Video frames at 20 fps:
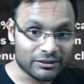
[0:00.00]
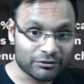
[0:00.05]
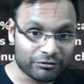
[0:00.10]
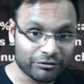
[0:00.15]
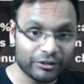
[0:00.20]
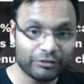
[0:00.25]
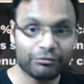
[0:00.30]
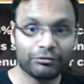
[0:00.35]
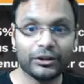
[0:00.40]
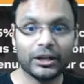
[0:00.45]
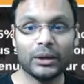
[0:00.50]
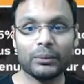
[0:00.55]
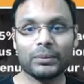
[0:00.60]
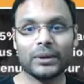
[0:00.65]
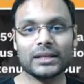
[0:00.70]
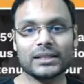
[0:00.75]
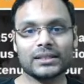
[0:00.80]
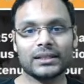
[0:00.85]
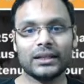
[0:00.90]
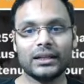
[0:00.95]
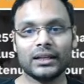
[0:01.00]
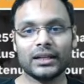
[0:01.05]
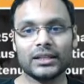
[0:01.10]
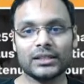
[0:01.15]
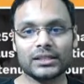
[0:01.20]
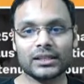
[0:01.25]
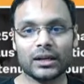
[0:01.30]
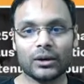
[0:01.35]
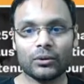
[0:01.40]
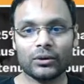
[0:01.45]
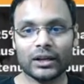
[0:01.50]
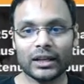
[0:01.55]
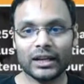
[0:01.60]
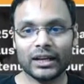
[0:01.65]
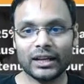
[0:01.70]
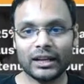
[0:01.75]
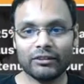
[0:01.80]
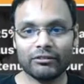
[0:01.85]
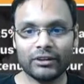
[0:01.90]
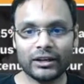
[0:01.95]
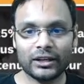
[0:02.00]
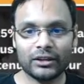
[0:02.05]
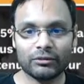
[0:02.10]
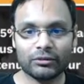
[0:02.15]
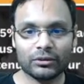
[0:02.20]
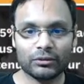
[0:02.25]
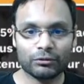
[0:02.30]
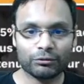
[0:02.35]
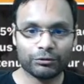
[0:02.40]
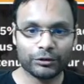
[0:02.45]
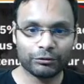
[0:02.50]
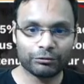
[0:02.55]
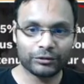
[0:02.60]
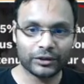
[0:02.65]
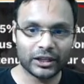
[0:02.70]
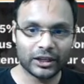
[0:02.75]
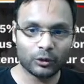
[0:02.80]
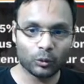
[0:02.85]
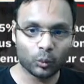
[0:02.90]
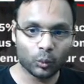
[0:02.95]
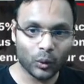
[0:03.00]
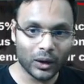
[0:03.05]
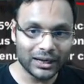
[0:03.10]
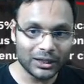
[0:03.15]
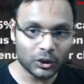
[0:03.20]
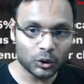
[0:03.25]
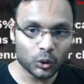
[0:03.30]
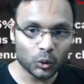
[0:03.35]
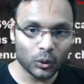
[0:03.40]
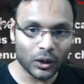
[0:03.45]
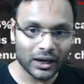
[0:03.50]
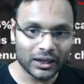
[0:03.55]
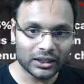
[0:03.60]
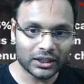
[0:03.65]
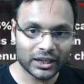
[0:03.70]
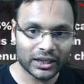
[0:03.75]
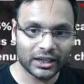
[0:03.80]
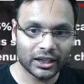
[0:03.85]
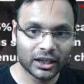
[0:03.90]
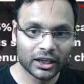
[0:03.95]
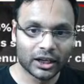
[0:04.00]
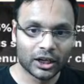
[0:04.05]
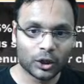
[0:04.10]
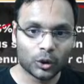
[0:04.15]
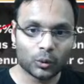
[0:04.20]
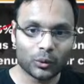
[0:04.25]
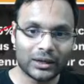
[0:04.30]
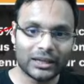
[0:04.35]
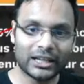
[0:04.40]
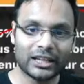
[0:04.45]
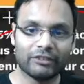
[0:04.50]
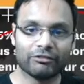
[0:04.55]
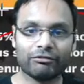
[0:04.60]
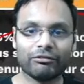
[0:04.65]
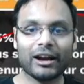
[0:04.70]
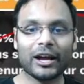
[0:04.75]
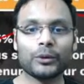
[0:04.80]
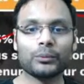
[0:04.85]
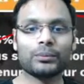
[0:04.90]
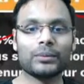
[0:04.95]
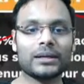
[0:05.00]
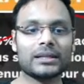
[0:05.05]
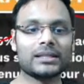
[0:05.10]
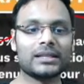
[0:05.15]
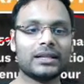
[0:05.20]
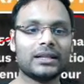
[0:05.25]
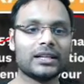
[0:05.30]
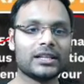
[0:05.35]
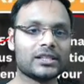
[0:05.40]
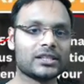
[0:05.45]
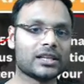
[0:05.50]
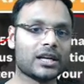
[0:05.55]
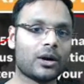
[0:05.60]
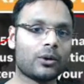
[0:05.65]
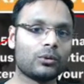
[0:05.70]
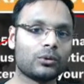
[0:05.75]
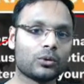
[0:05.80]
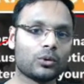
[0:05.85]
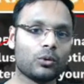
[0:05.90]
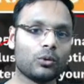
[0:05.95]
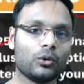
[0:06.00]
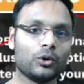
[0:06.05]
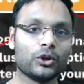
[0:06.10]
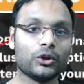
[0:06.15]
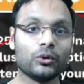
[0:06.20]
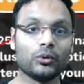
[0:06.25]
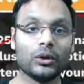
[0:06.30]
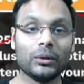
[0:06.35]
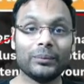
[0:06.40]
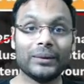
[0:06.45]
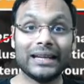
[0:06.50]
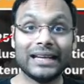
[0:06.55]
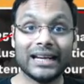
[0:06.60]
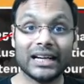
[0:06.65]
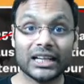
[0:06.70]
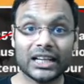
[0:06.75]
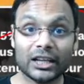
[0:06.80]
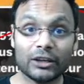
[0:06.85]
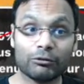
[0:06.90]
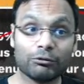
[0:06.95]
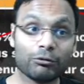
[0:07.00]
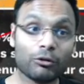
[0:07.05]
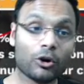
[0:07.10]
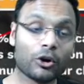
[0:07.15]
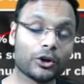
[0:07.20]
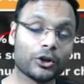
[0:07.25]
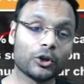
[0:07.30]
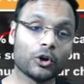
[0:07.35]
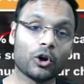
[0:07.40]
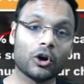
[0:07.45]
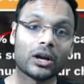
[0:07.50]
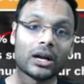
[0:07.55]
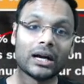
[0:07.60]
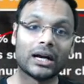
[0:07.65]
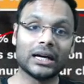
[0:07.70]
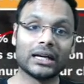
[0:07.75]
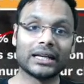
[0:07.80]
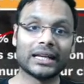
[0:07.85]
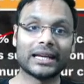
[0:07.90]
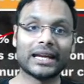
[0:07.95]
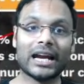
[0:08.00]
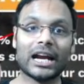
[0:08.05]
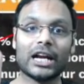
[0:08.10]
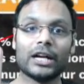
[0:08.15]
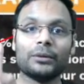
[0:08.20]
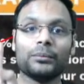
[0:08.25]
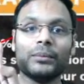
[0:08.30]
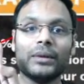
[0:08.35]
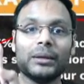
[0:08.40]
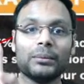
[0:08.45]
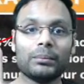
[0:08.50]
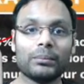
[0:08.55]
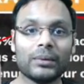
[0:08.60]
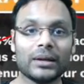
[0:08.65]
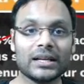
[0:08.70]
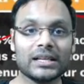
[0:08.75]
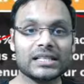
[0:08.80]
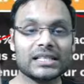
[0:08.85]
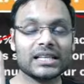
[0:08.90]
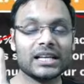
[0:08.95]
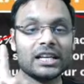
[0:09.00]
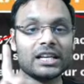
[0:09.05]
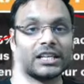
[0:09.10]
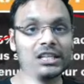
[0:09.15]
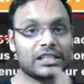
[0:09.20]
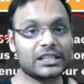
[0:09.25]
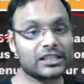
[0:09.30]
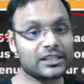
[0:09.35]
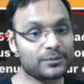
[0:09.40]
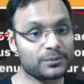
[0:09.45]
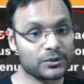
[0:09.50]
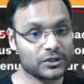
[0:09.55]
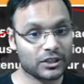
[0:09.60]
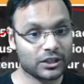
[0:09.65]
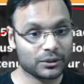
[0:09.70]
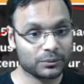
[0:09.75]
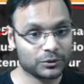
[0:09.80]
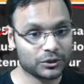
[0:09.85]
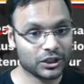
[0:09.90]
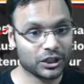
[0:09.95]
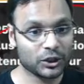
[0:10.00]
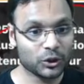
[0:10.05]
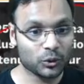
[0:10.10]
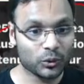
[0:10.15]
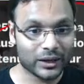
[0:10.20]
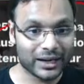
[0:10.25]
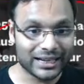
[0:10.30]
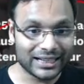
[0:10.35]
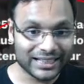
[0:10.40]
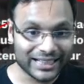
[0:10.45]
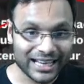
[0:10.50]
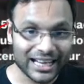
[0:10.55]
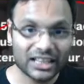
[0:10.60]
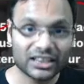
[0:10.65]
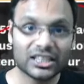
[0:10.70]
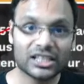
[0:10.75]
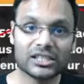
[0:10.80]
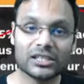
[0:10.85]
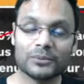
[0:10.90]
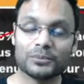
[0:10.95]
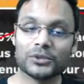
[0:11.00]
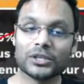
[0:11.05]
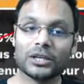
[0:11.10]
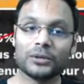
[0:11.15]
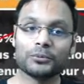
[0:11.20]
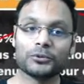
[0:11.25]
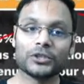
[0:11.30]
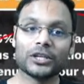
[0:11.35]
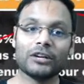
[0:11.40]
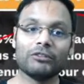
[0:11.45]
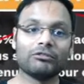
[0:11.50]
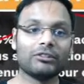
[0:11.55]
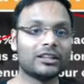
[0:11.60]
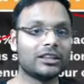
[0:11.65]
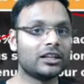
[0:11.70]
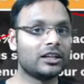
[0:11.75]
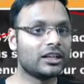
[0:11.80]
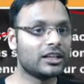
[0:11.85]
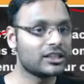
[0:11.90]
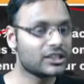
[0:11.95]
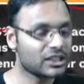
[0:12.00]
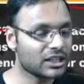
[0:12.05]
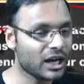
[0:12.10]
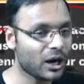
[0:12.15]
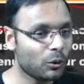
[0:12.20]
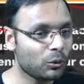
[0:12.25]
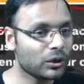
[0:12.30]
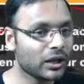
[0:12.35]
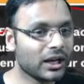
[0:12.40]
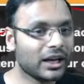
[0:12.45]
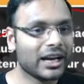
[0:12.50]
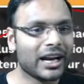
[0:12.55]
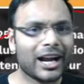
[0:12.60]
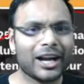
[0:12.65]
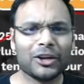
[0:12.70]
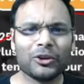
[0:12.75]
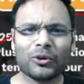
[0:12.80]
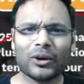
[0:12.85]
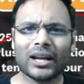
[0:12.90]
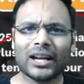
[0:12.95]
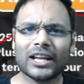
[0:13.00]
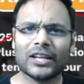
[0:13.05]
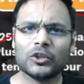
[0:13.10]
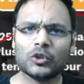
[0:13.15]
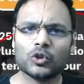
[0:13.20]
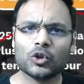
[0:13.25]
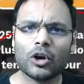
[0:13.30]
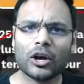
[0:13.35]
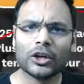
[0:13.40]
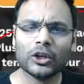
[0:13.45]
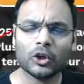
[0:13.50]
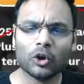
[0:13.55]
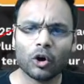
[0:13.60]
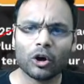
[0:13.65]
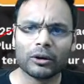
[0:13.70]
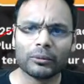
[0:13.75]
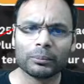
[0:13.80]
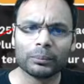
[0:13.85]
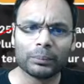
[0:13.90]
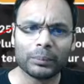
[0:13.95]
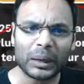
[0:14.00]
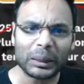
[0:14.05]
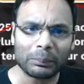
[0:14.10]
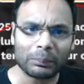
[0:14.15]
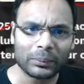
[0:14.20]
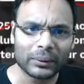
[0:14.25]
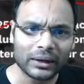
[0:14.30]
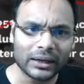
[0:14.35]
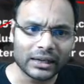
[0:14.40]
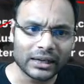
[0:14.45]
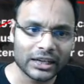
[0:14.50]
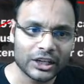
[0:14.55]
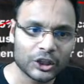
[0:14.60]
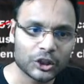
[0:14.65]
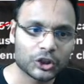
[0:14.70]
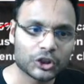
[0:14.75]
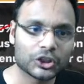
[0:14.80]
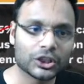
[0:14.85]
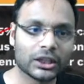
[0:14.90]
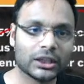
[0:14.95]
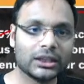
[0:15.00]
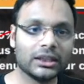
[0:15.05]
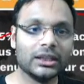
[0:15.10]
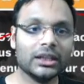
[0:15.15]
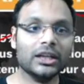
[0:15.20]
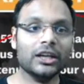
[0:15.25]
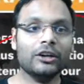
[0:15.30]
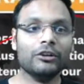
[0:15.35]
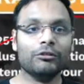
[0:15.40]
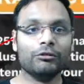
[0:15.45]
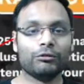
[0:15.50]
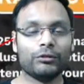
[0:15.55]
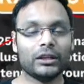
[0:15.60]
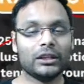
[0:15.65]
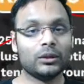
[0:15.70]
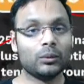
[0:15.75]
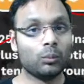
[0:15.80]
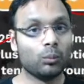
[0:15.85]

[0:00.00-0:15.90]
50% discount, 1151 to 100, 25% discount code you will be getting for your Unacademy Plus subscription. You can take the subscription with the discount and you can enjoy your preparation with